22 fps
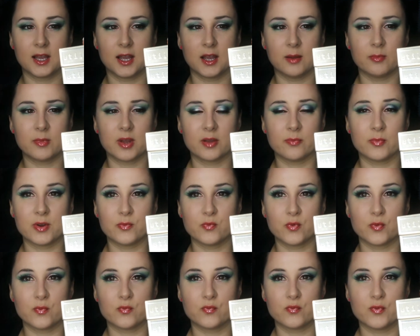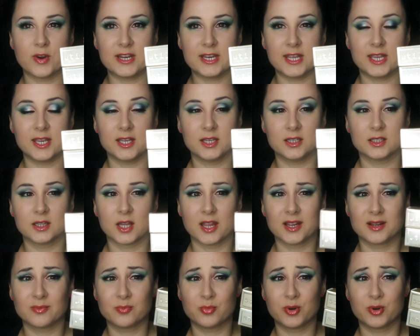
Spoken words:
I've been reading like